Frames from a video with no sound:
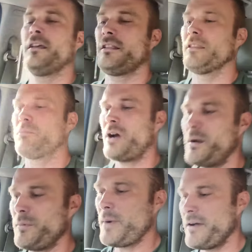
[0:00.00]
The
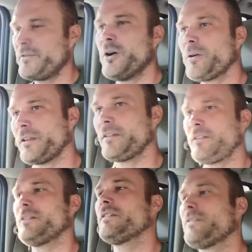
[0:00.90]
problem I've
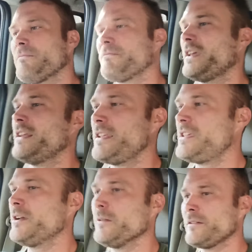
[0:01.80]
noticed in the
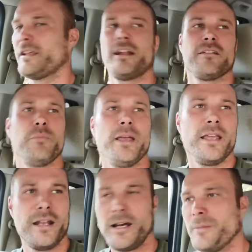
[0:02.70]
years that I've
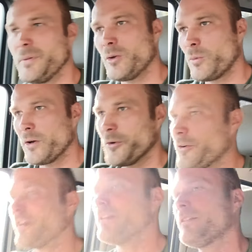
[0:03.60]
been up in the
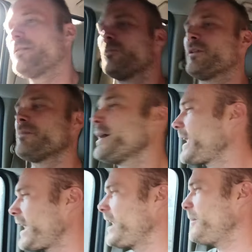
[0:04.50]
wilderness with my
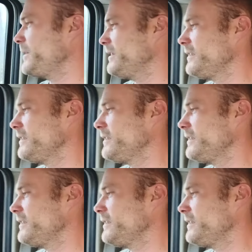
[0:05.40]
cabin